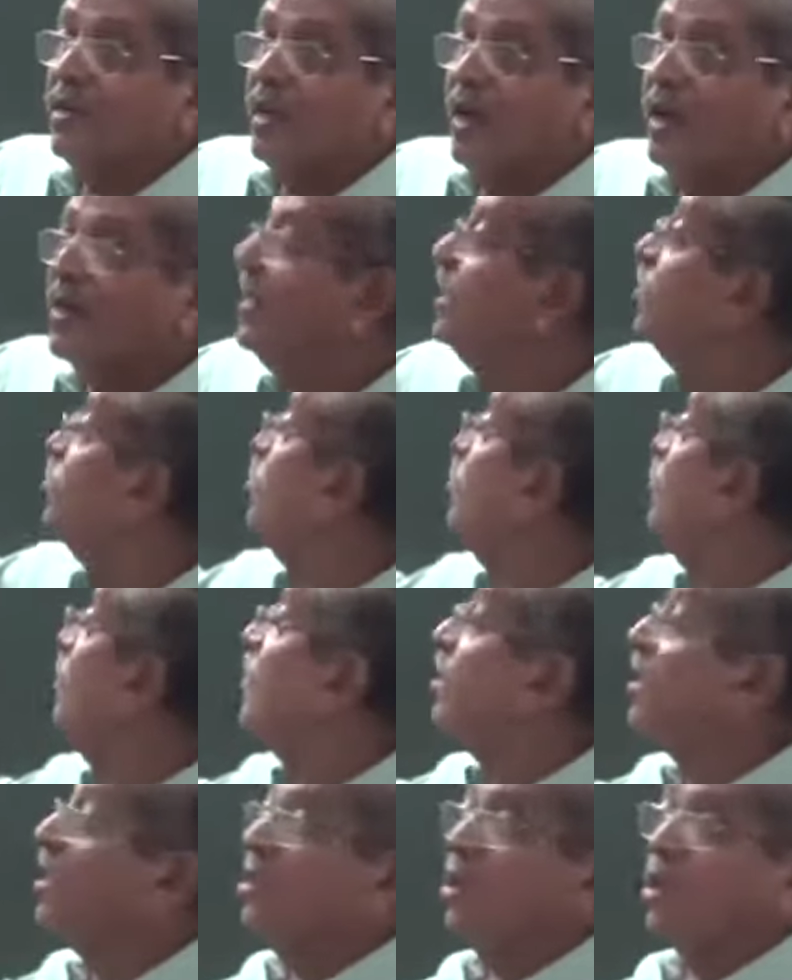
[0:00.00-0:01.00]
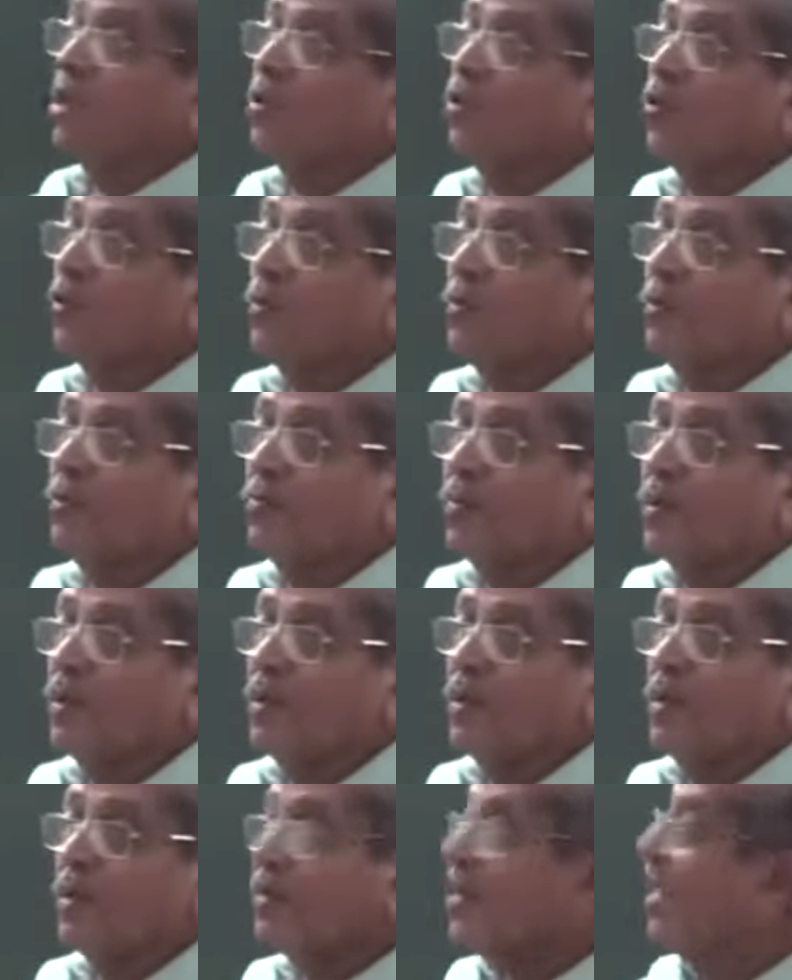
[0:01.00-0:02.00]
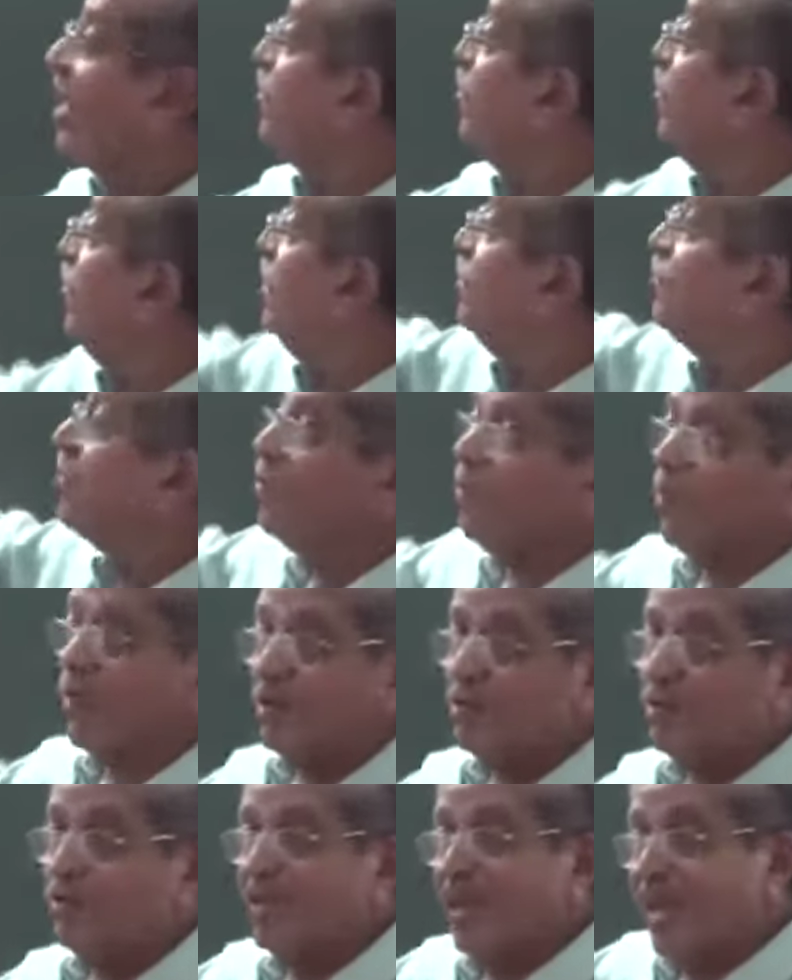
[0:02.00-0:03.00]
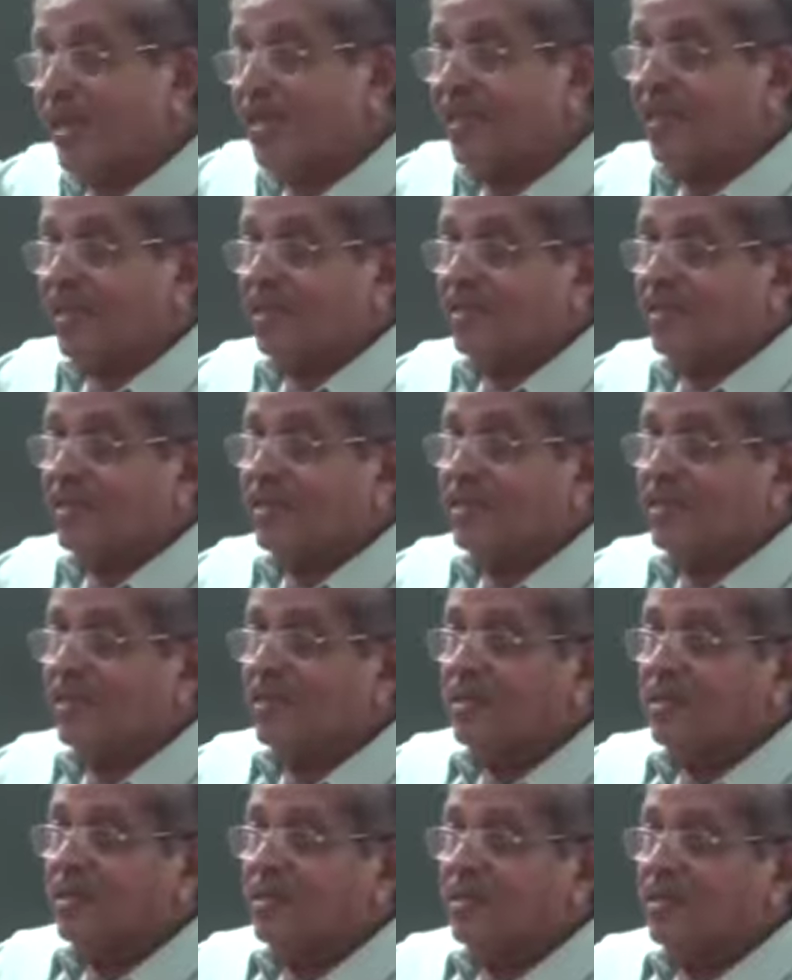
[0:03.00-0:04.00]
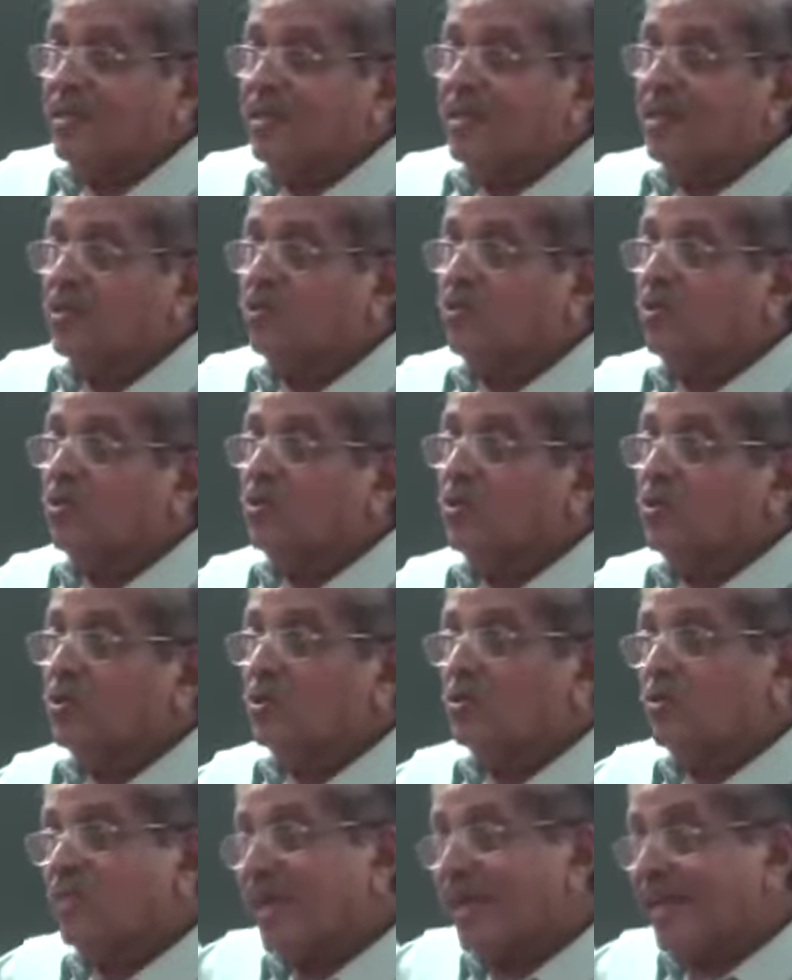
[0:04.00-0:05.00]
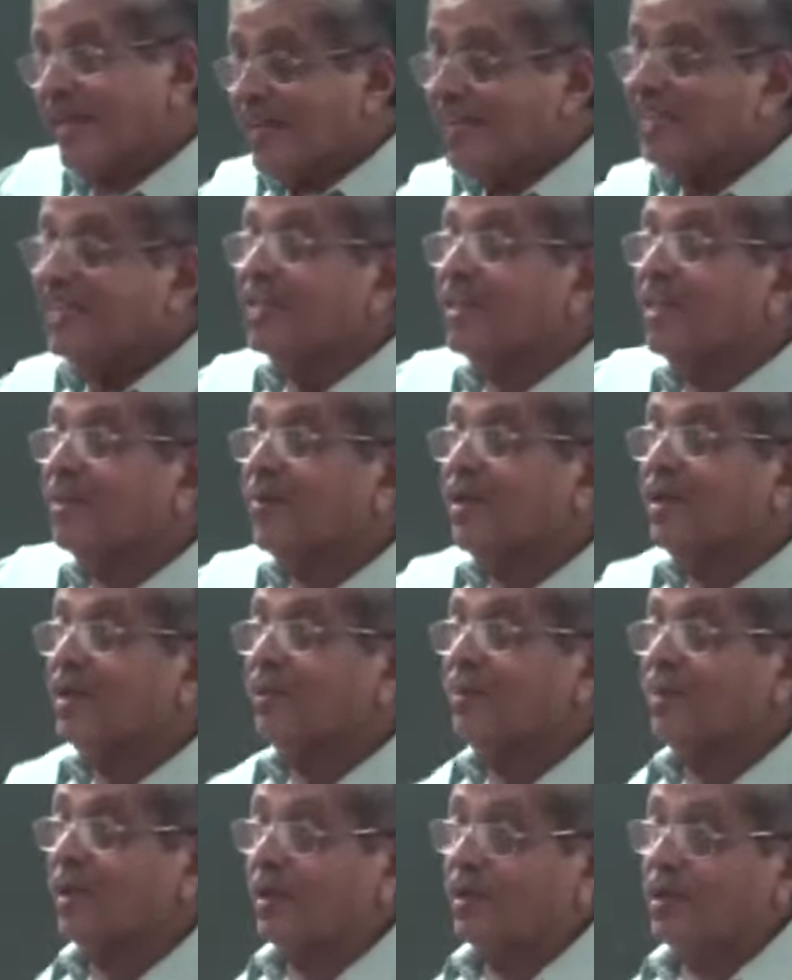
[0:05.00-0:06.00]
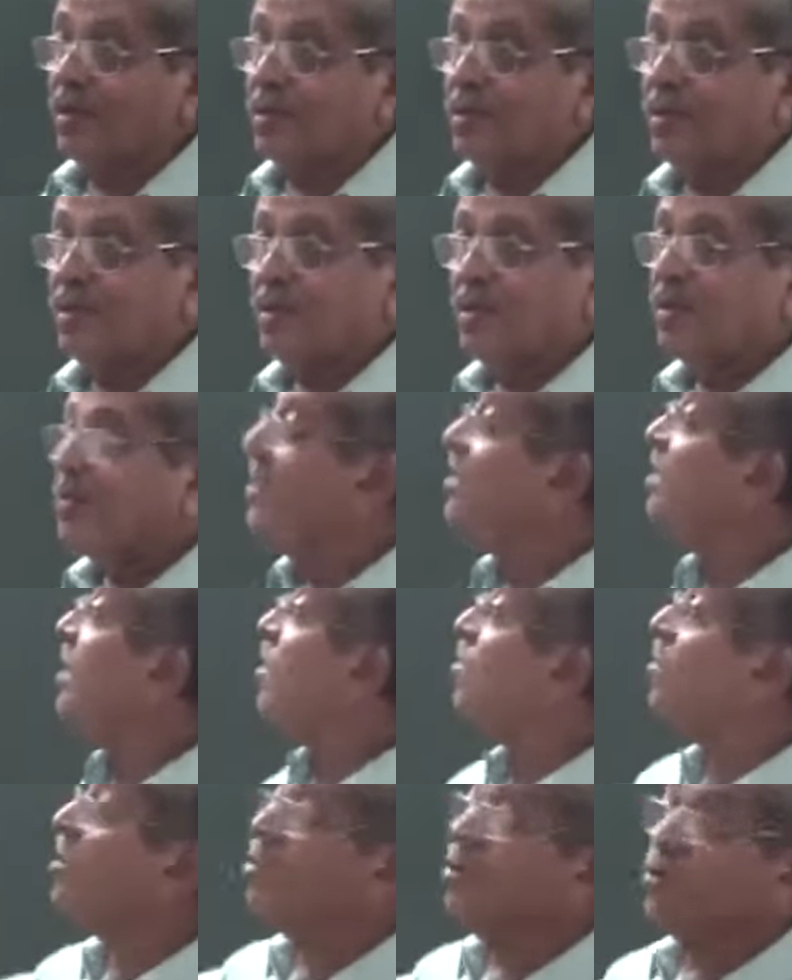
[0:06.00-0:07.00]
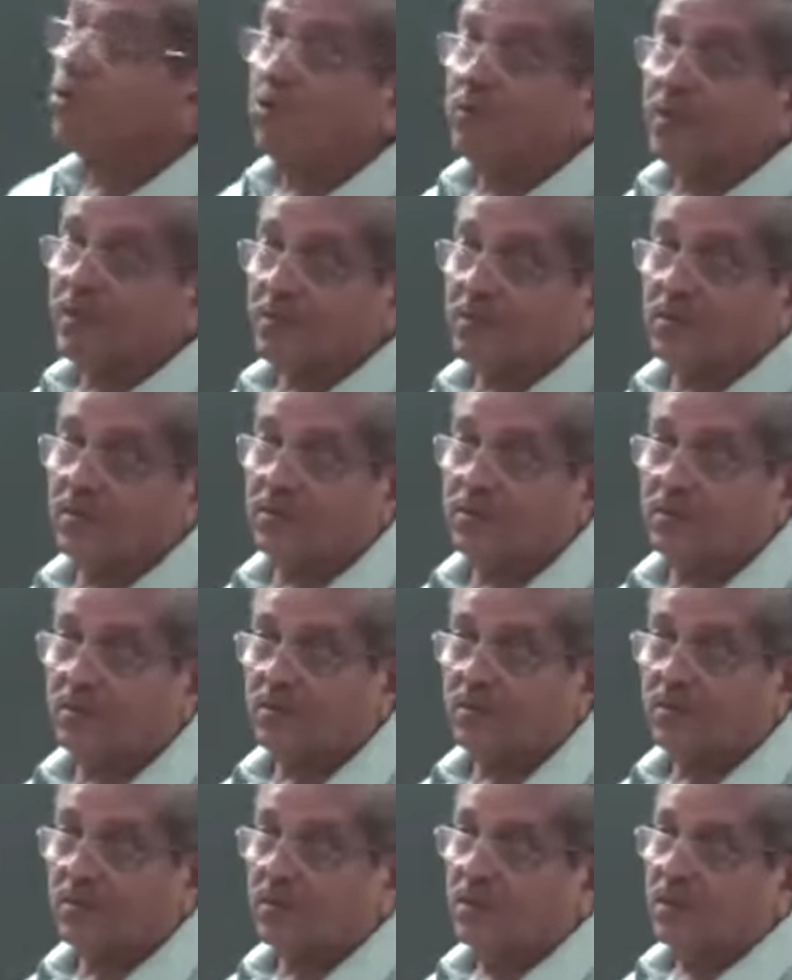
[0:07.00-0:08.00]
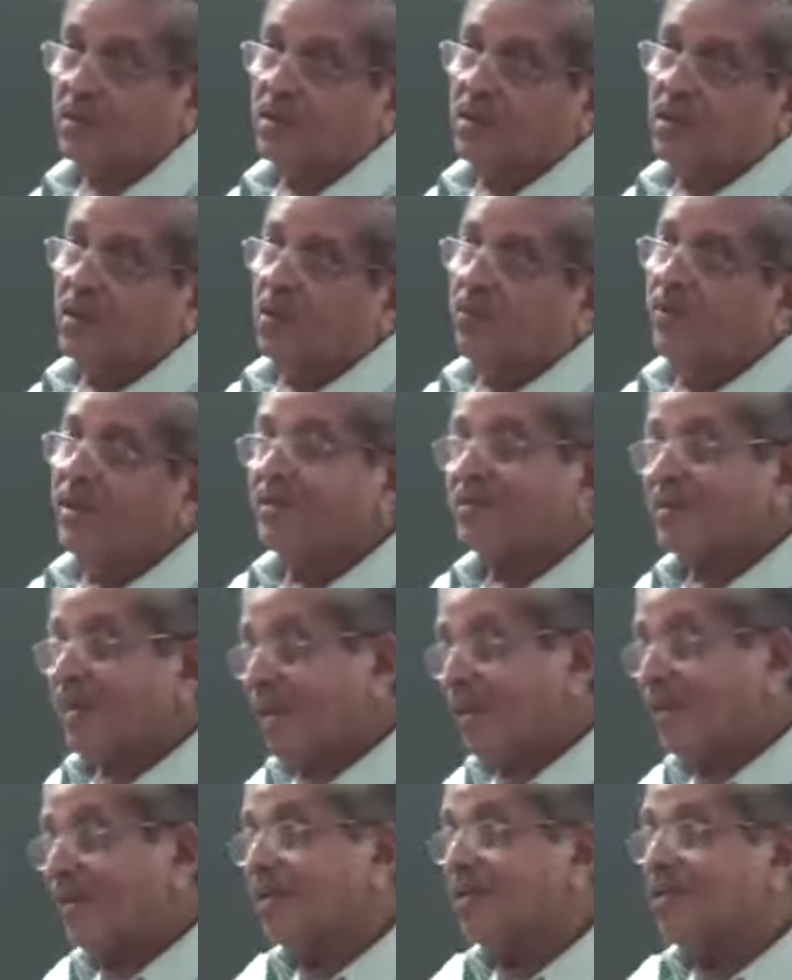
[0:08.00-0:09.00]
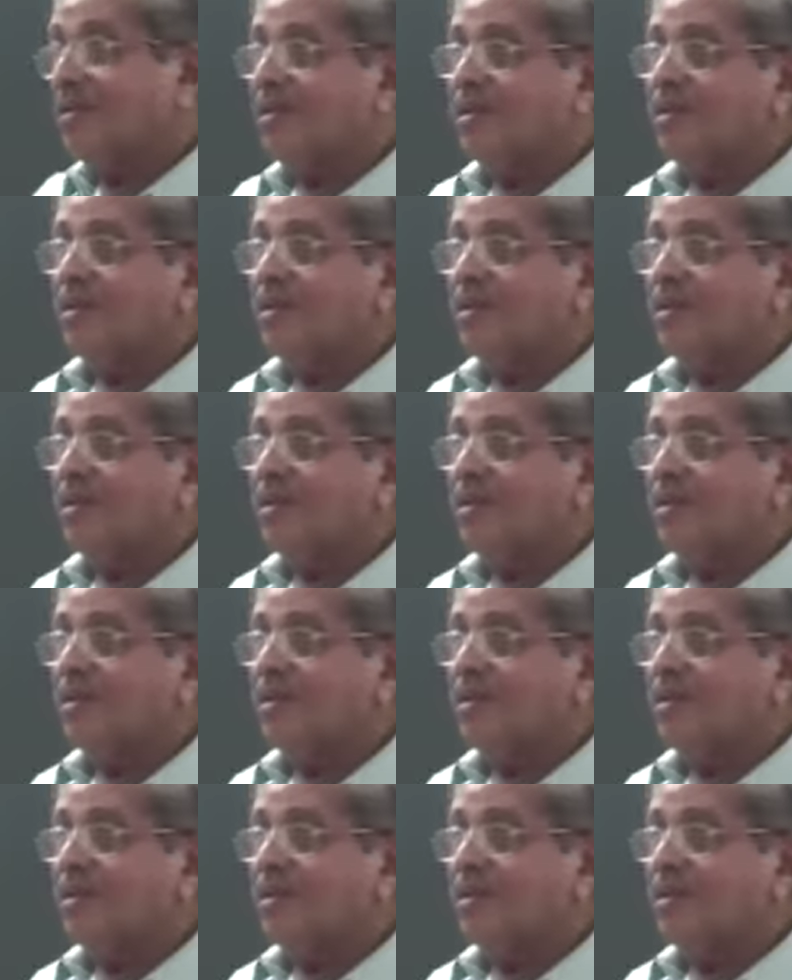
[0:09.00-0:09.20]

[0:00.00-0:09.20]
Aldehyde group, enolic group. They are moving from one to another. So they are interconvertible. Then they are called tautomers. Whereas earlier,